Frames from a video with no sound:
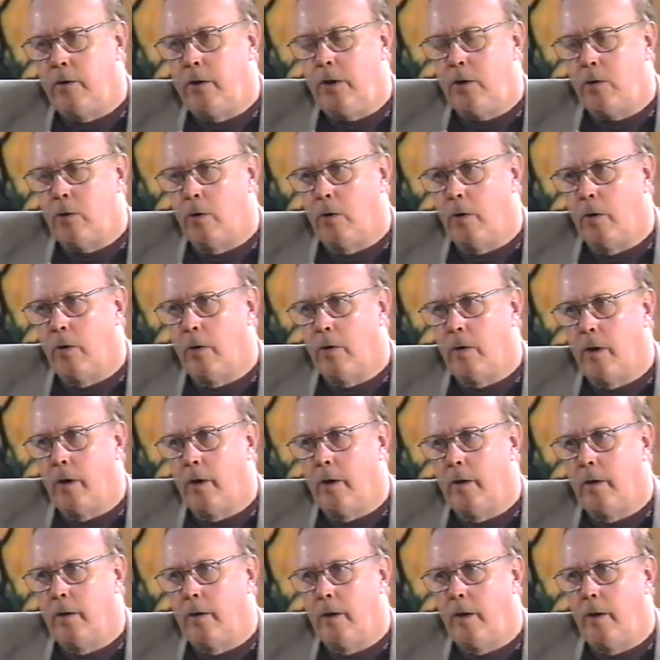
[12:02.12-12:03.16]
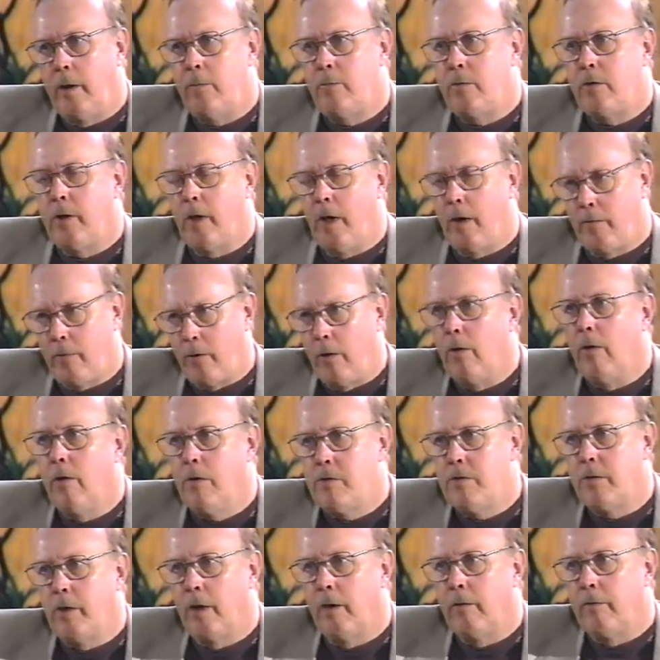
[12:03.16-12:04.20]
teacher himself or
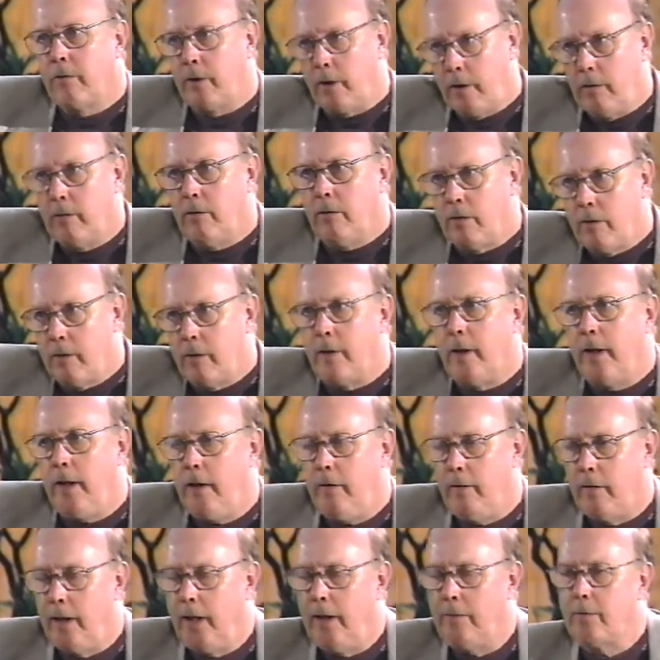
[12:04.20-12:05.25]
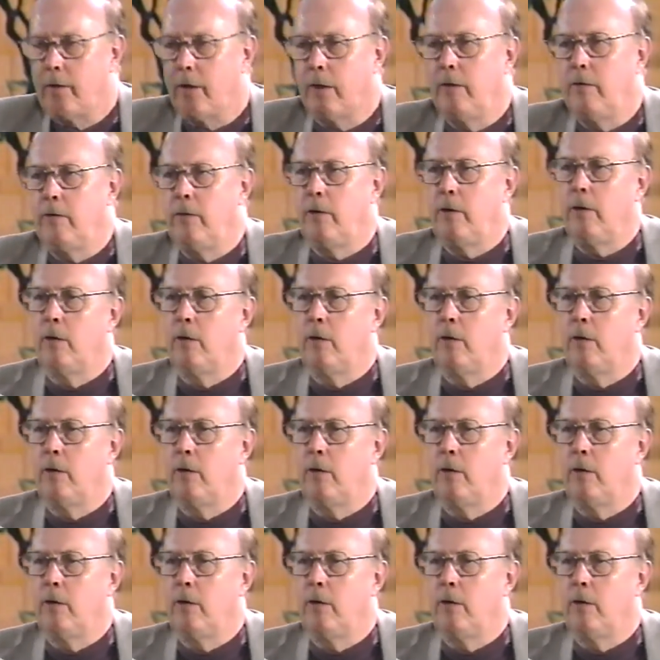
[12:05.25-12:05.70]
herself, they and also, if you're